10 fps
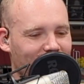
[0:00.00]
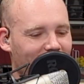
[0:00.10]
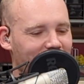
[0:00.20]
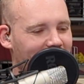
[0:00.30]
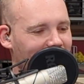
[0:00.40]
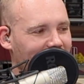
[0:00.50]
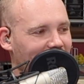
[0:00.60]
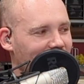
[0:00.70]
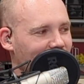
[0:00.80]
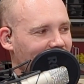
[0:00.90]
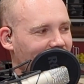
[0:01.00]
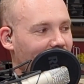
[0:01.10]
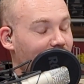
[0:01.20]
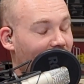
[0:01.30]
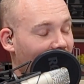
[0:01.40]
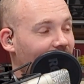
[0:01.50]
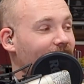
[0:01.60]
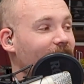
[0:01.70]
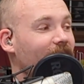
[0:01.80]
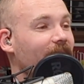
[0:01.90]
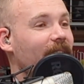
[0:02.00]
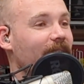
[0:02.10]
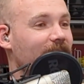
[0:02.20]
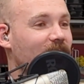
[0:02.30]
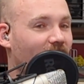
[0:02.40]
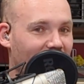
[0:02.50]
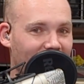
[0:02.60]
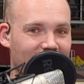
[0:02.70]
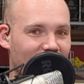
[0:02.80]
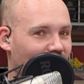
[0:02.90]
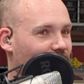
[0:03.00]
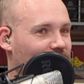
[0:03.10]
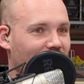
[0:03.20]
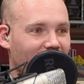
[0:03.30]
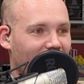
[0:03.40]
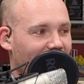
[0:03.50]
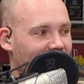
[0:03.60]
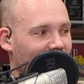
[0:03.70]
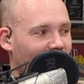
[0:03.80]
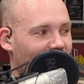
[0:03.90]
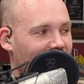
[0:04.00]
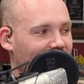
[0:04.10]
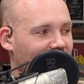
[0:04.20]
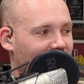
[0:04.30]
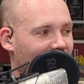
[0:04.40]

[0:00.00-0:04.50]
And Travis Kelce didn't do diddly, but tight ends don't often get us a great deal